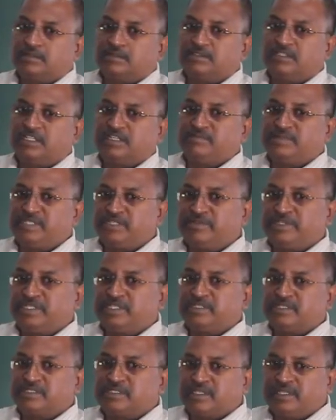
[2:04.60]
the
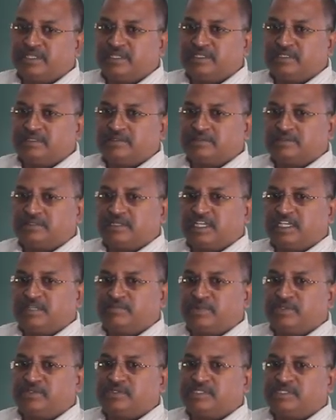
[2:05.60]
observation skill,
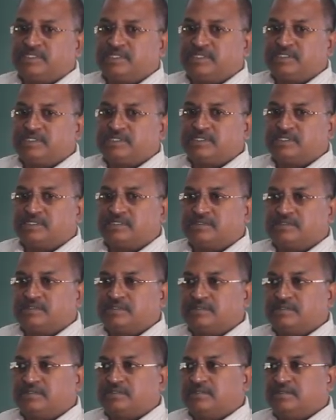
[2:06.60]
hypothesis,
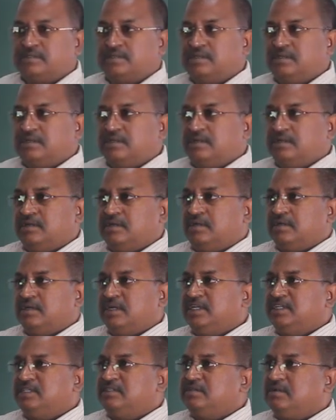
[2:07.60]

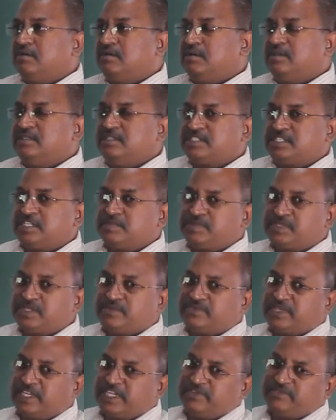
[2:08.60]
and all the steps
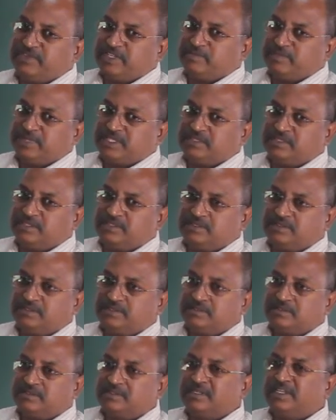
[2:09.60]
of scientific method
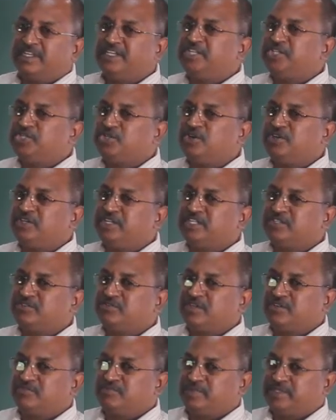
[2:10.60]
in a short
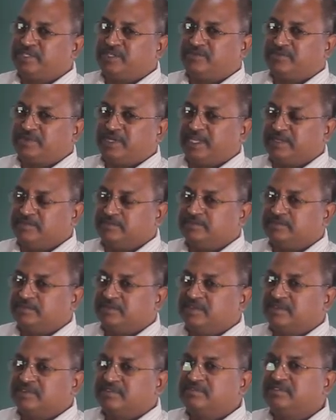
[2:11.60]
interval of period of time
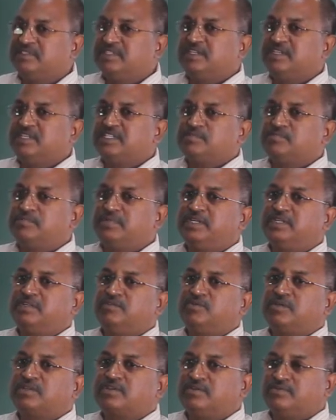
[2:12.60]
with the less burden
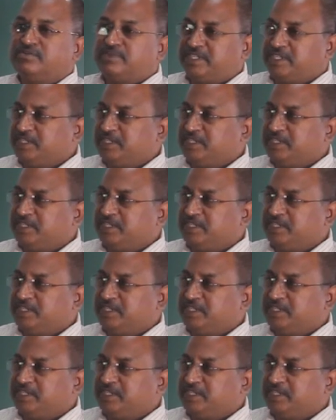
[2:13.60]
work of a